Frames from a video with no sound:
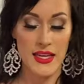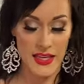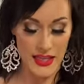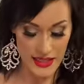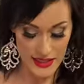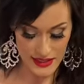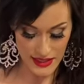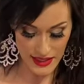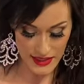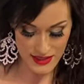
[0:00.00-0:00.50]

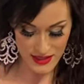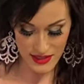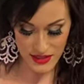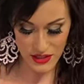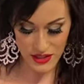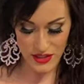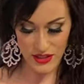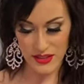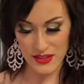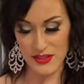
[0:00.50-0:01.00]
It has a
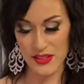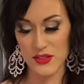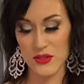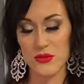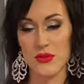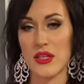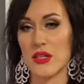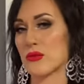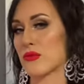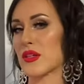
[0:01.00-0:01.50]
skirt that you
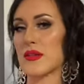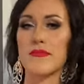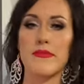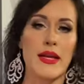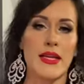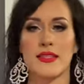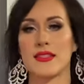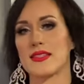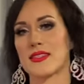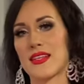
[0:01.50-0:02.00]
can wear
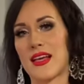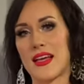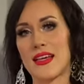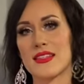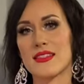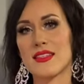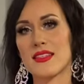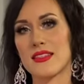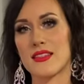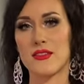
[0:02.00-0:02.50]
many sides.